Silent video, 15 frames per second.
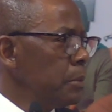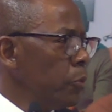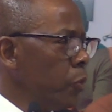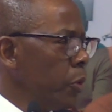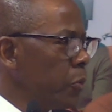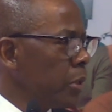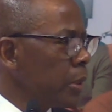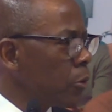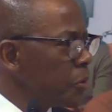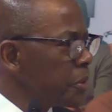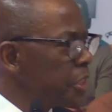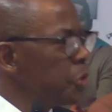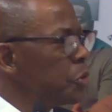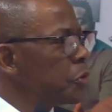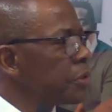we will
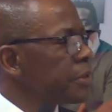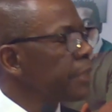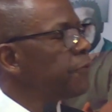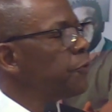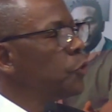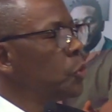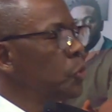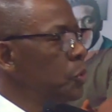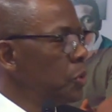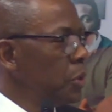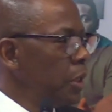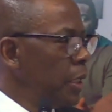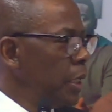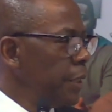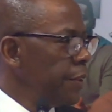continue to
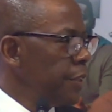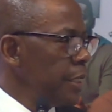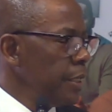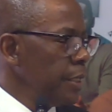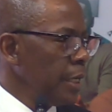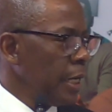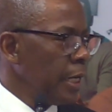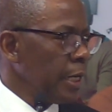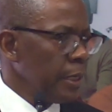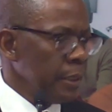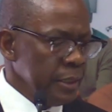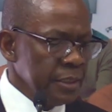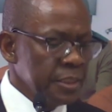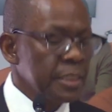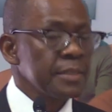review the
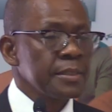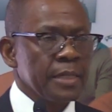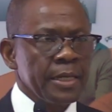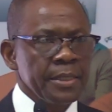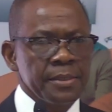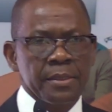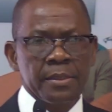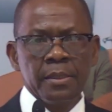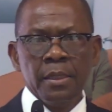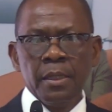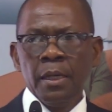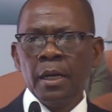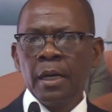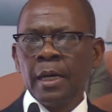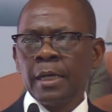interest rates
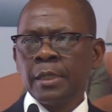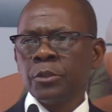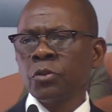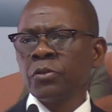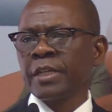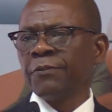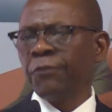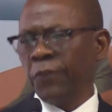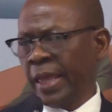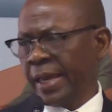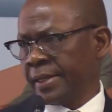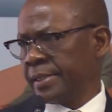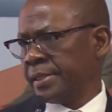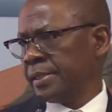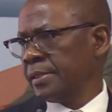to
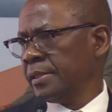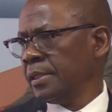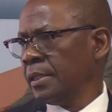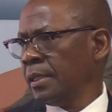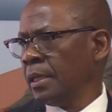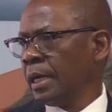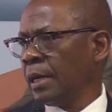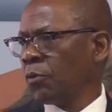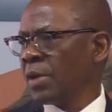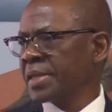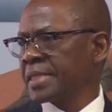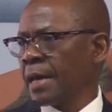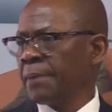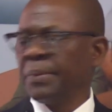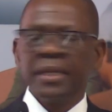reflect
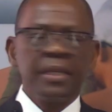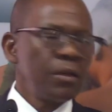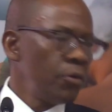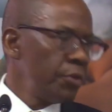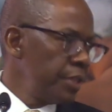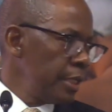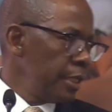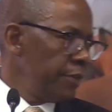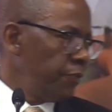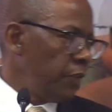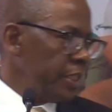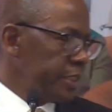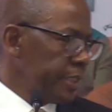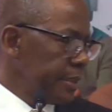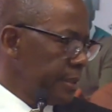what's happening on the
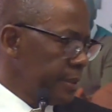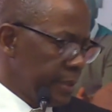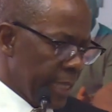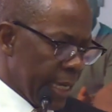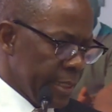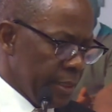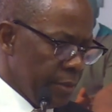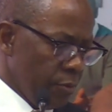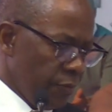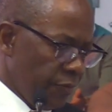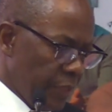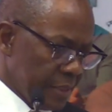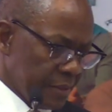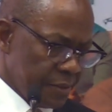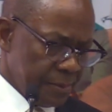inflation side of
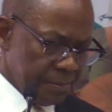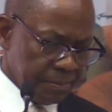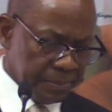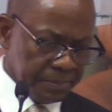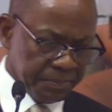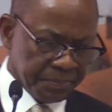things.